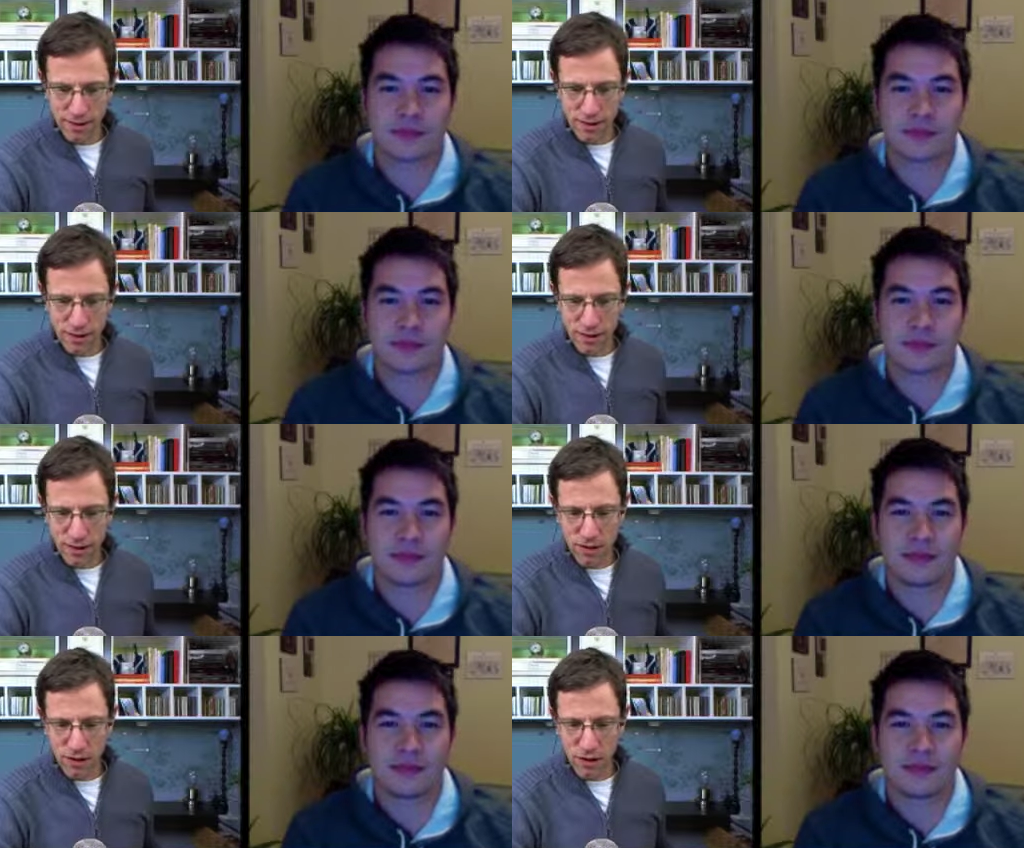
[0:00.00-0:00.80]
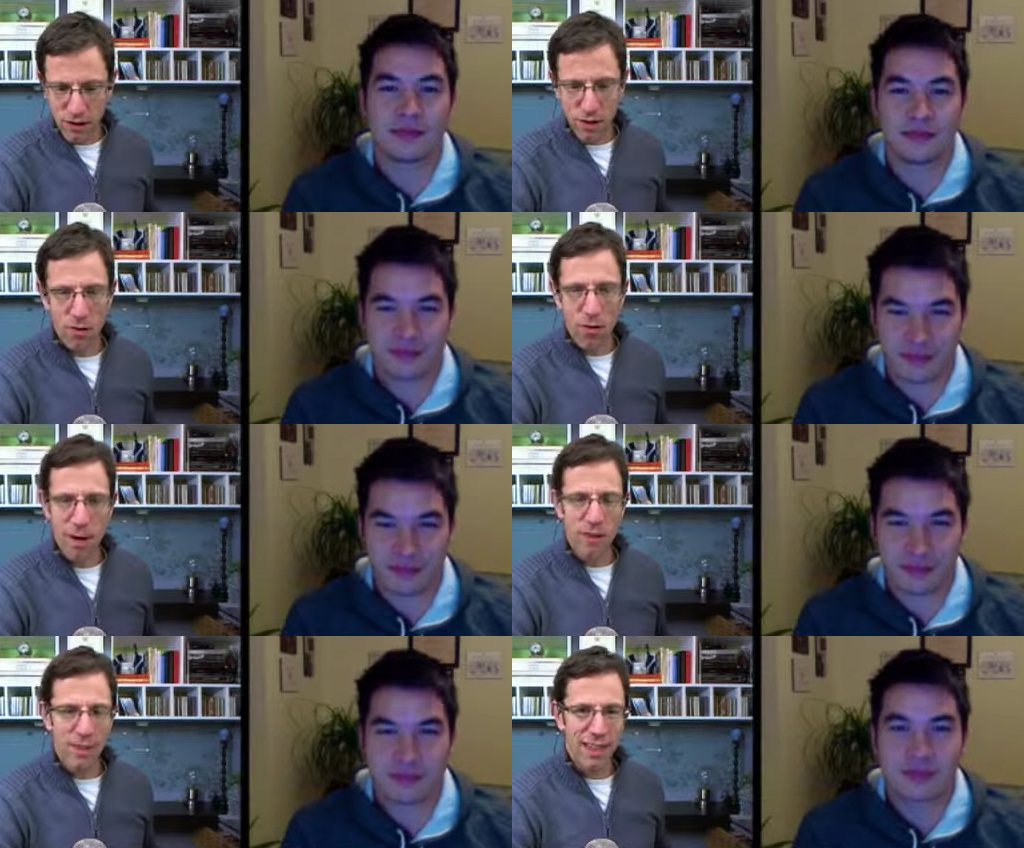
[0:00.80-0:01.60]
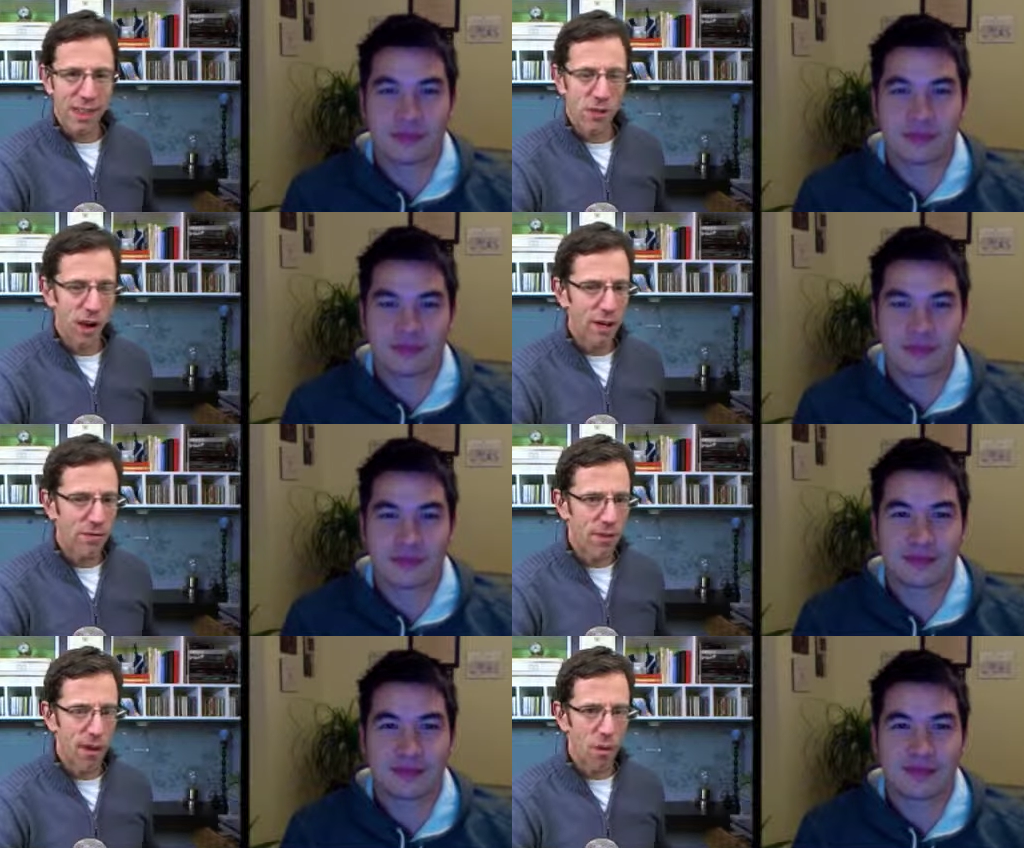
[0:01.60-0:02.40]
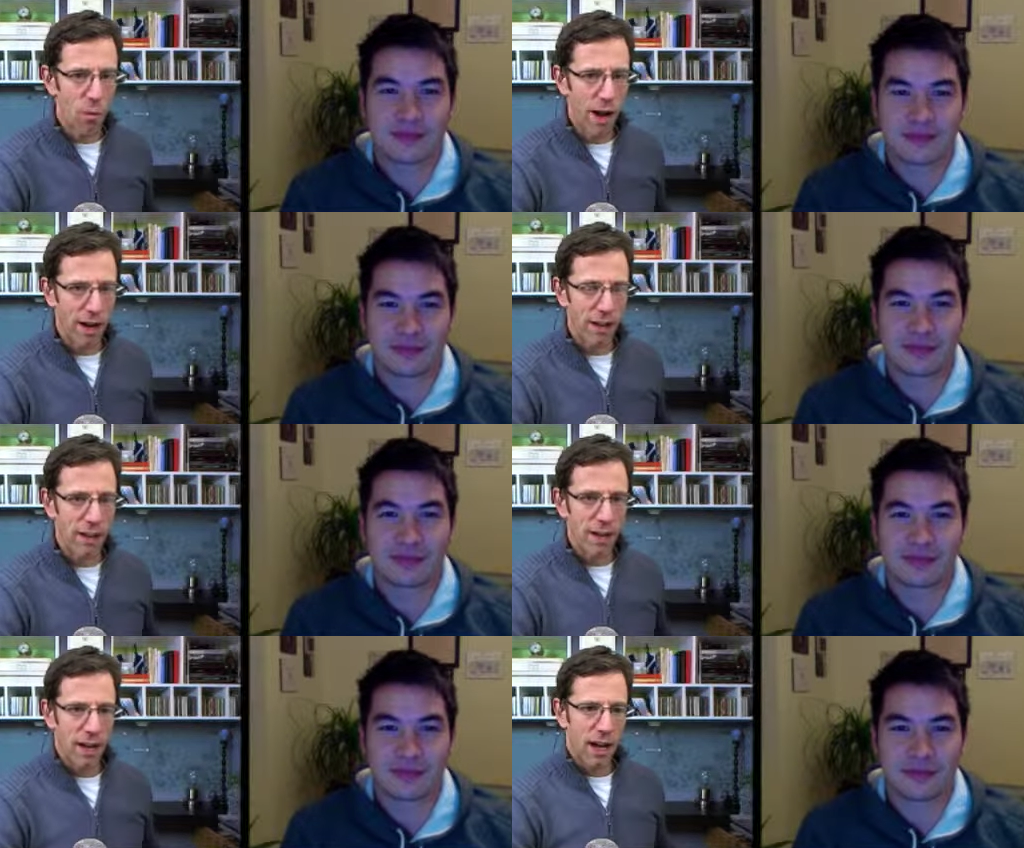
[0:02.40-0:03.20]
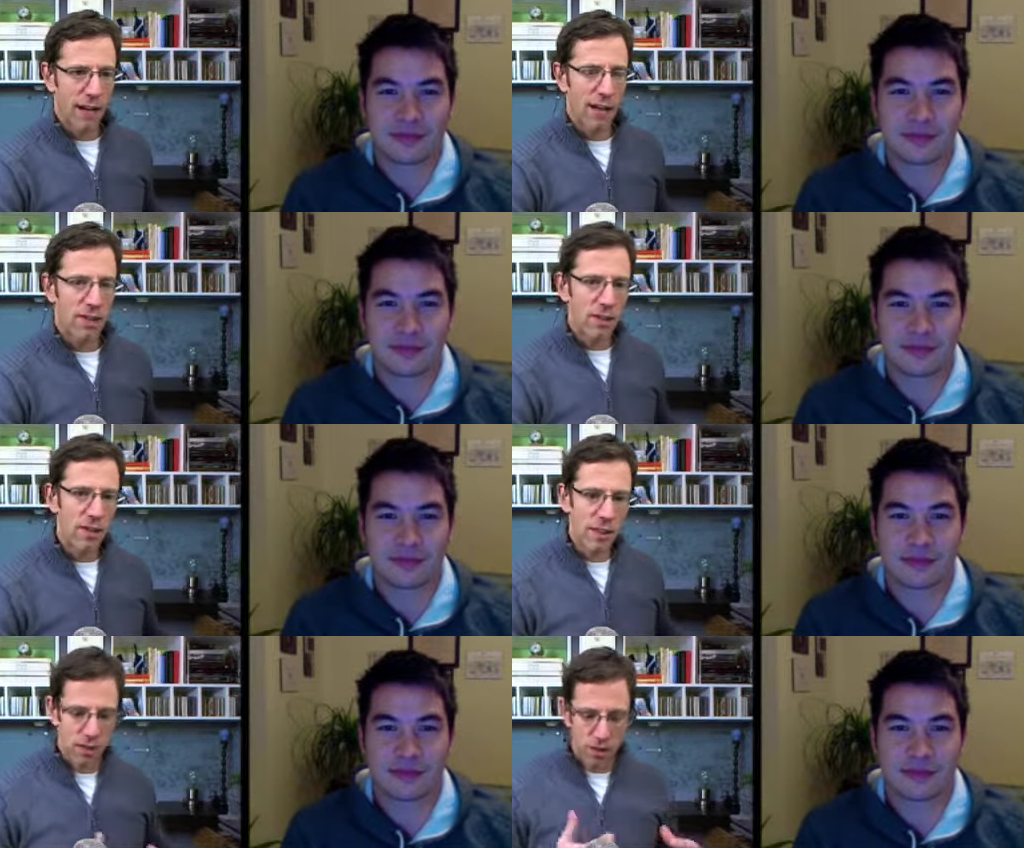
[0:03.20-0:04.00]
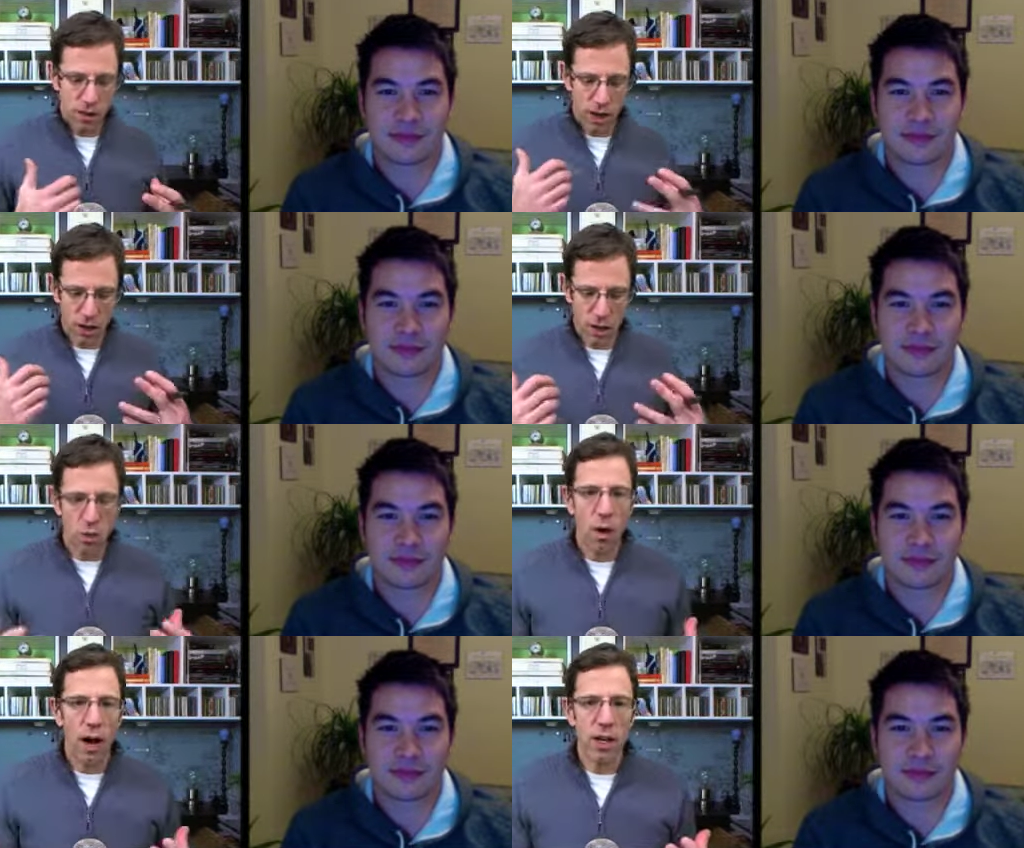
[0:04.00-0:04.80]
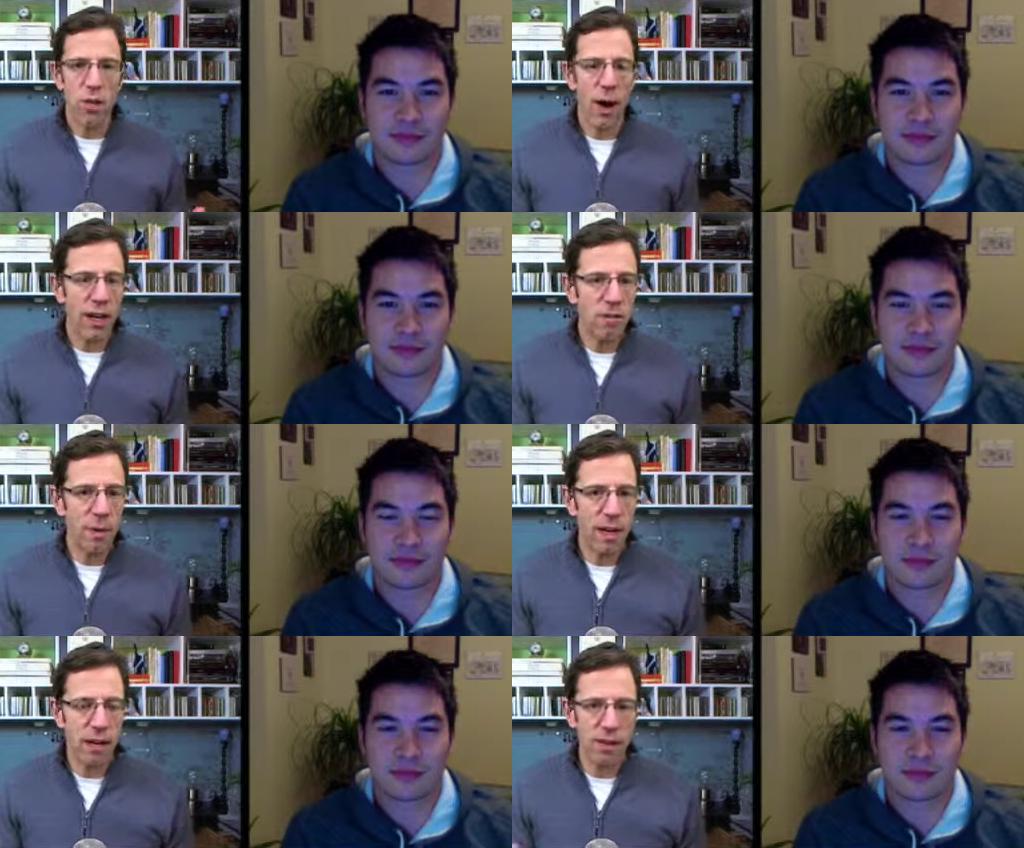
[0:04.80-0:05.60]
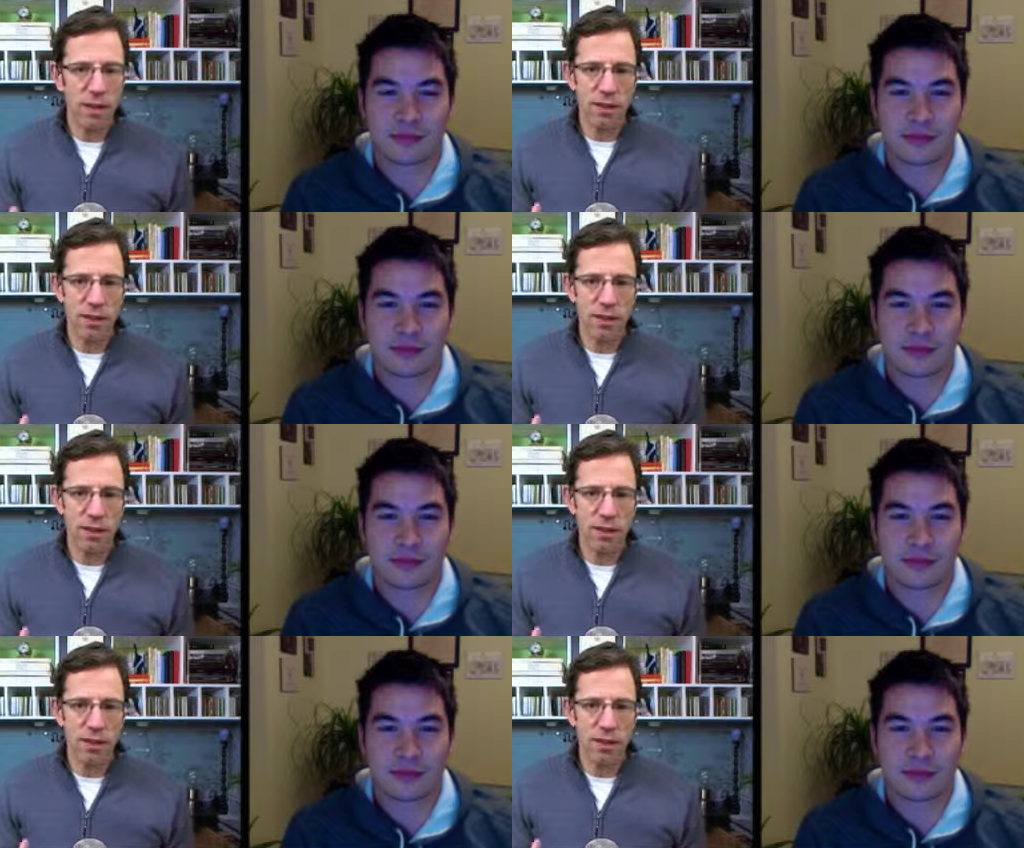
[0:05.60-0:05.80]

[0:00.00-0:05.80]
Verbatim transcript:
Speaker 1: Now this is you're basically trying to figure out what uh, is this this is a UI UX piece?